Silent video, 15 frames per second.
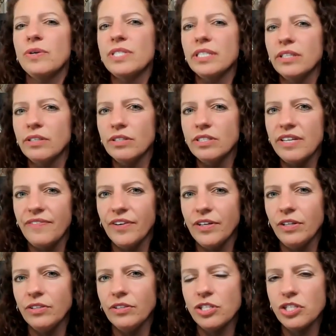So it's a little
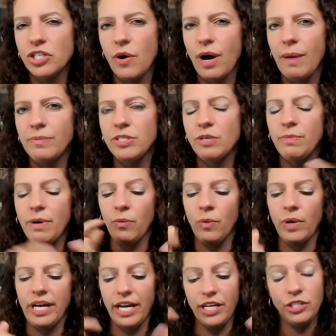difficult to show up to, but
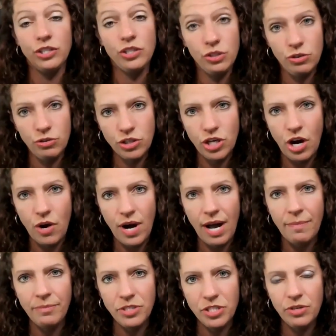when I do show
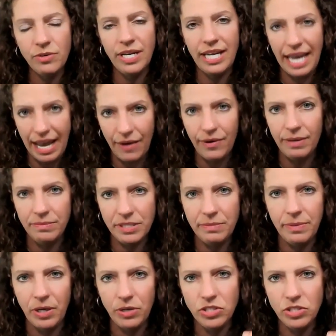up to it how I'm
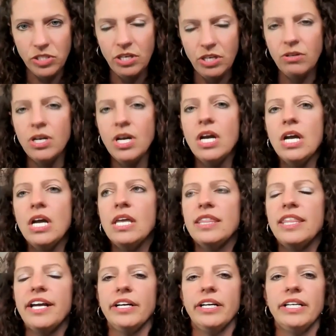supposed to,
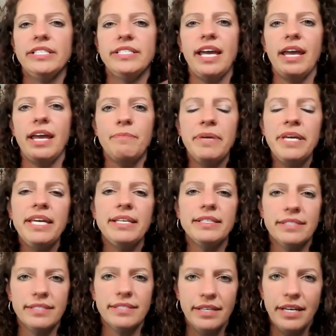there is a
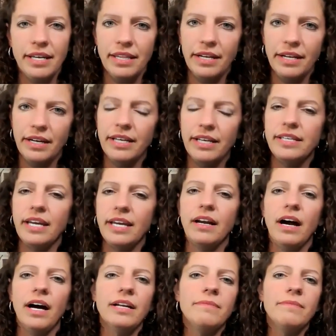peace. There is
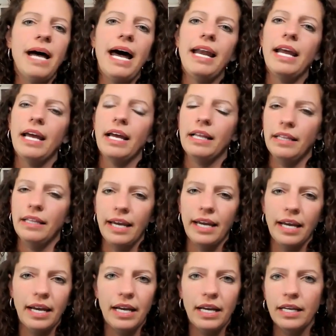an automatic,
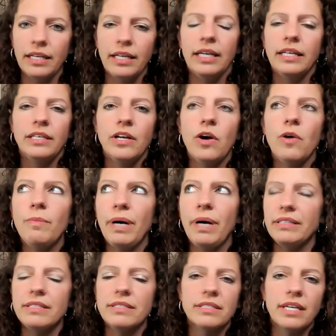like, no
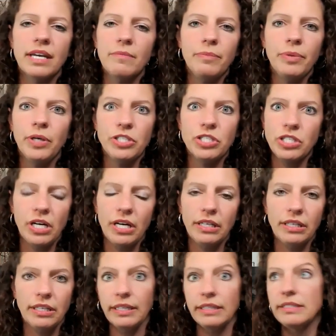buttons get pushed
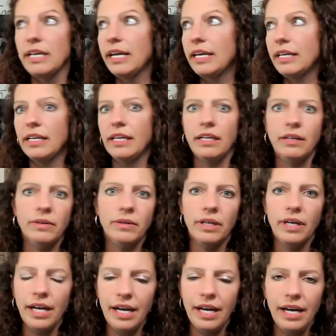on anxiety
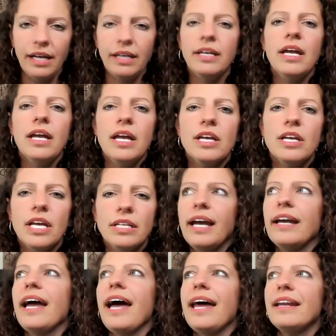or ah. And
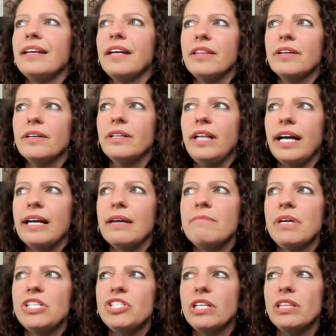I had another
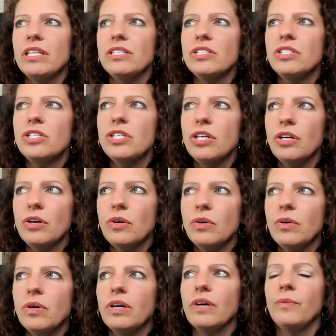client mention this
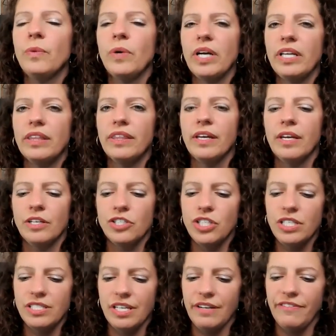too with
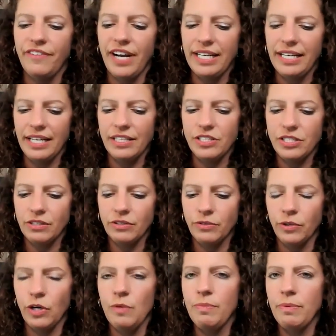she's in a finance
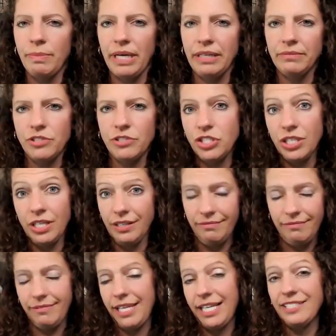group, but
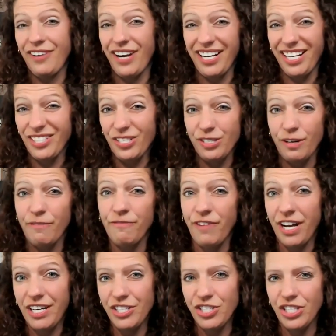she thinks finances are
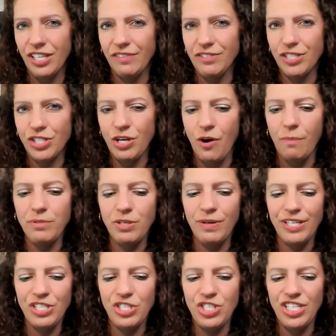fun and she loves to show up
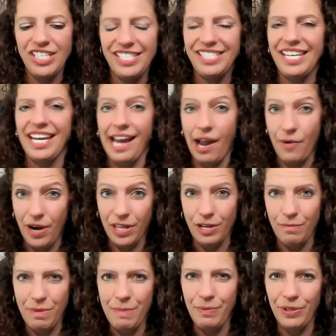to it. And she's seeing how
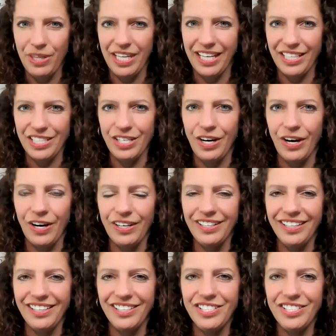other people think it's hard.